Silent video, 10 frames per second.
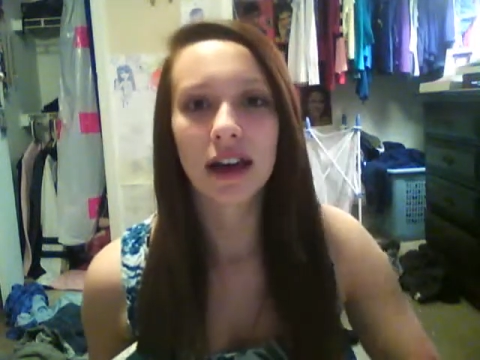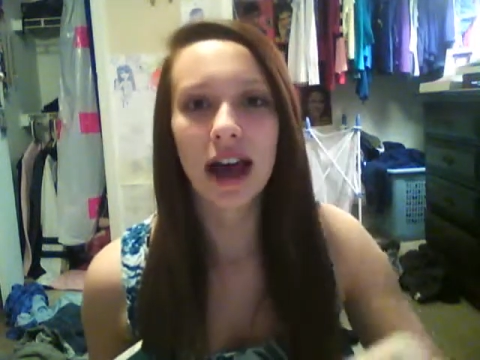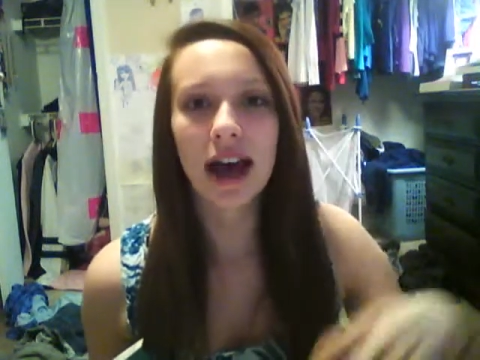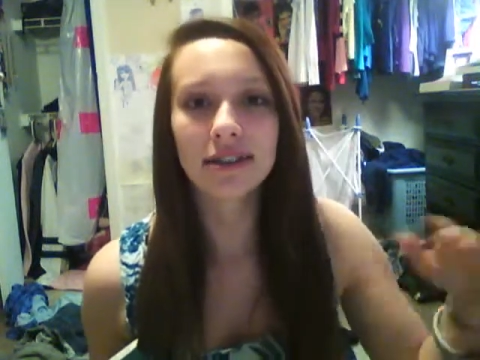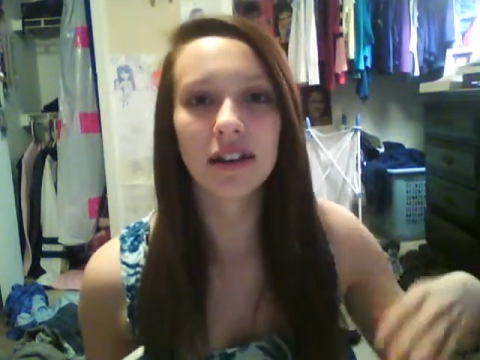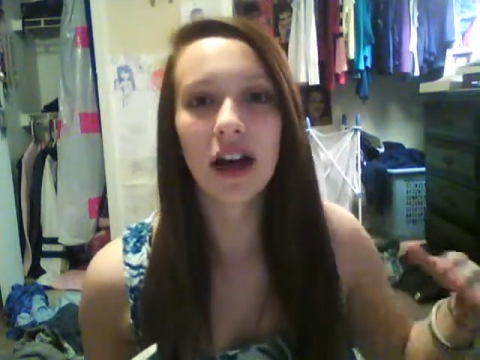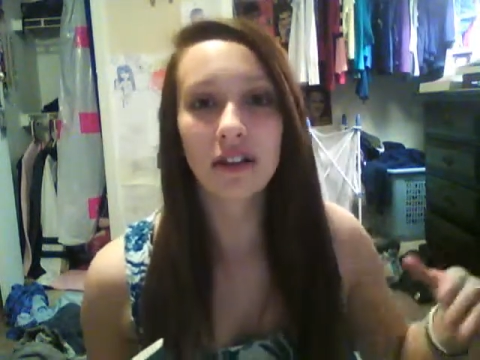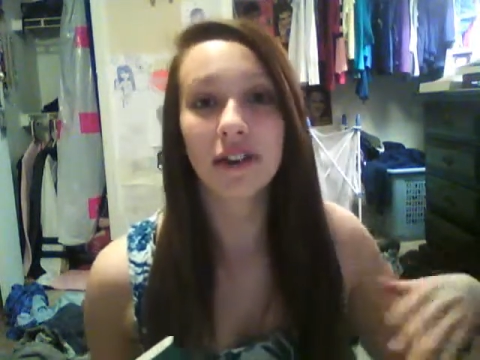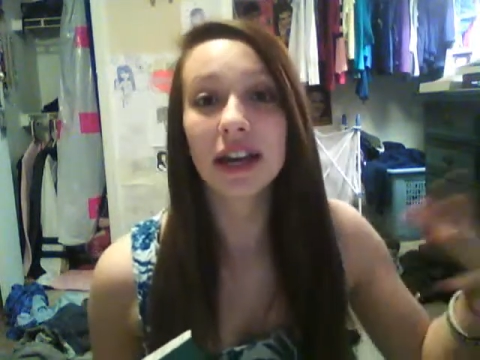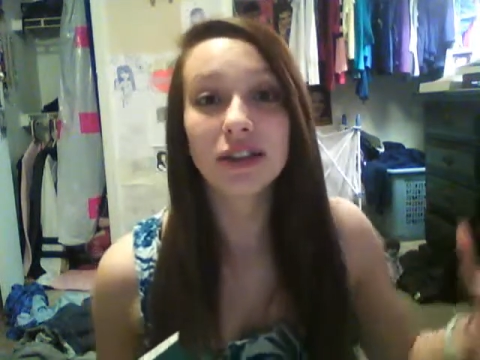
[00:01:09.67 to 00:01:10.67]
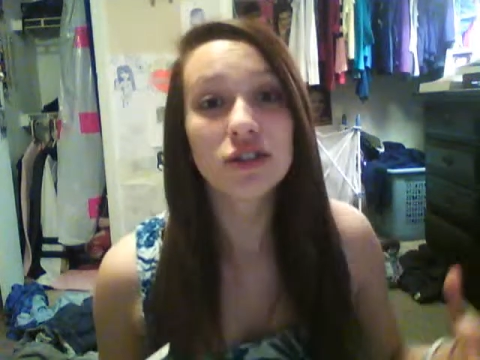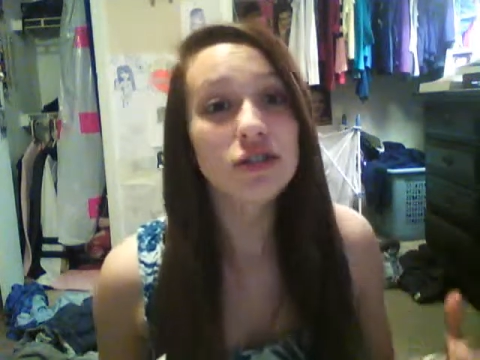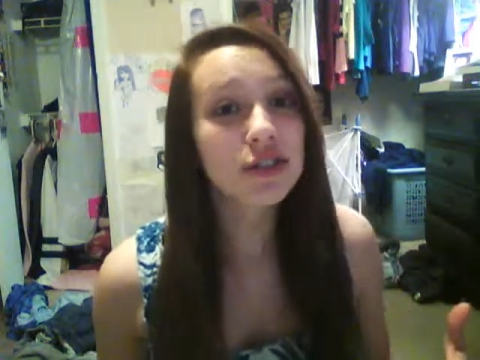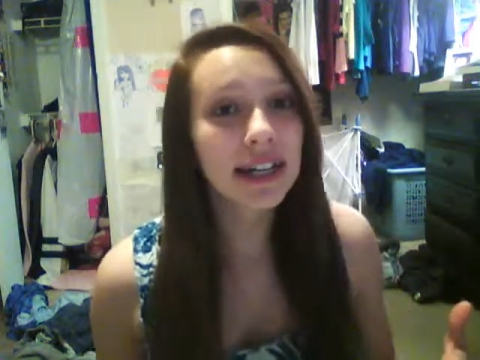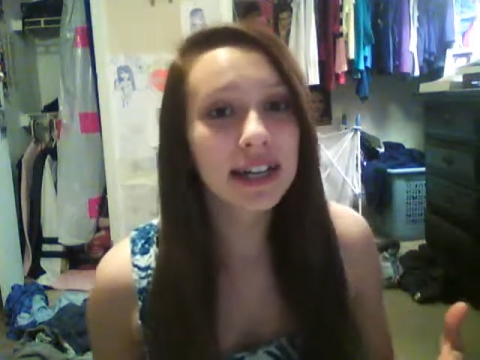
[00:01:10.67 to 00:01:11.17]
has a lot of
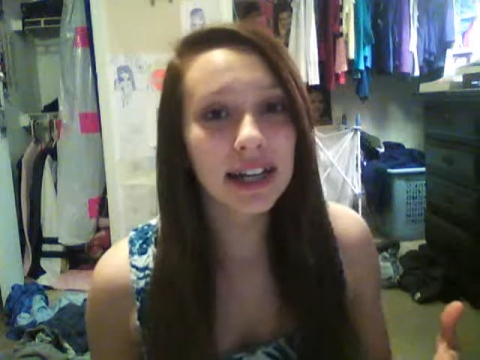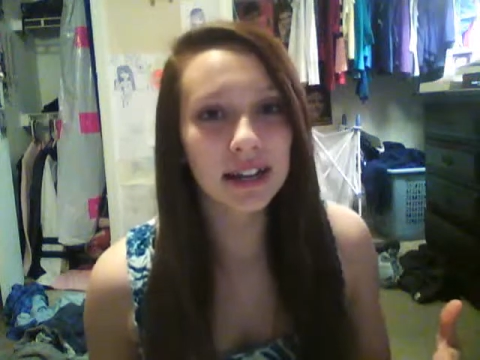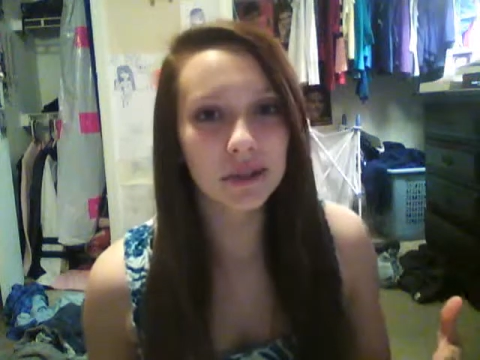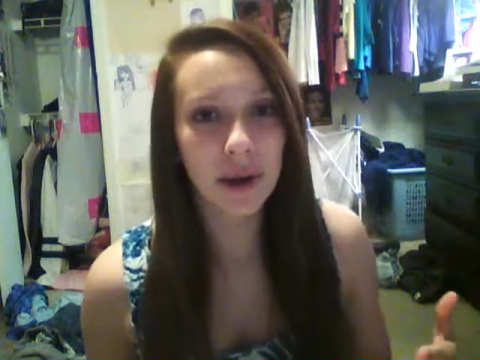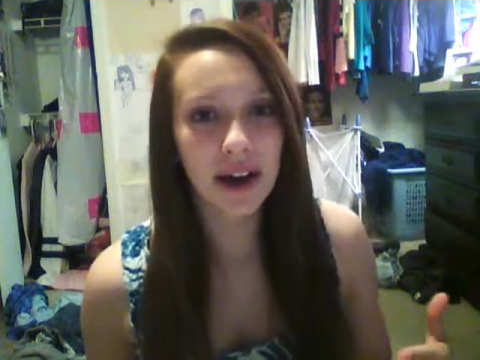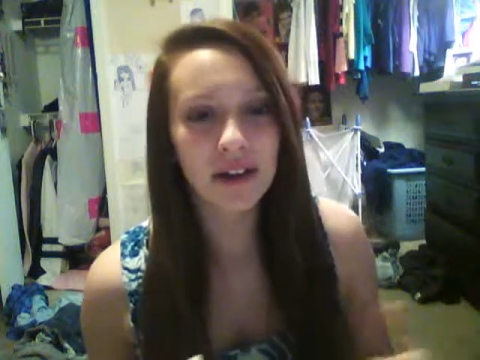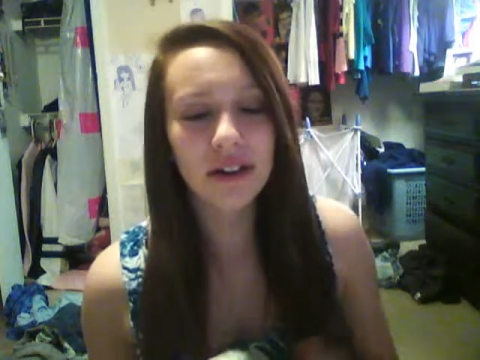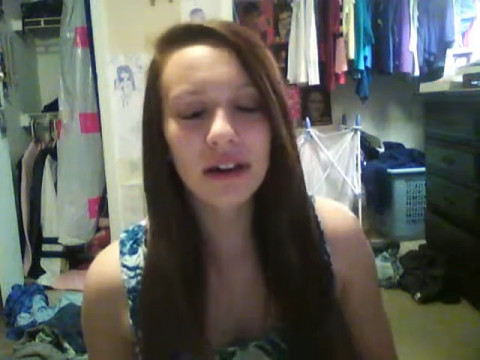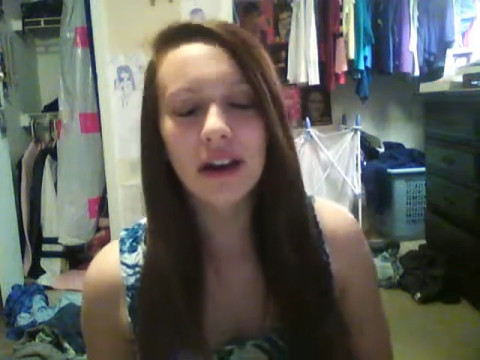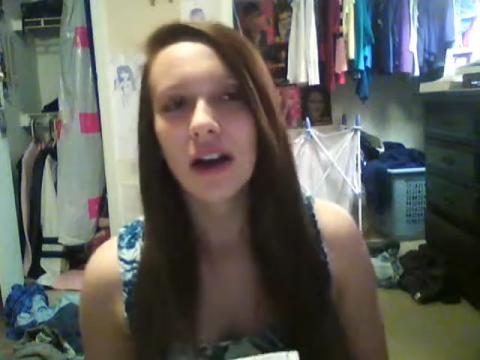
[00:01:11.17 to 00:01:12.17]
history in it as well,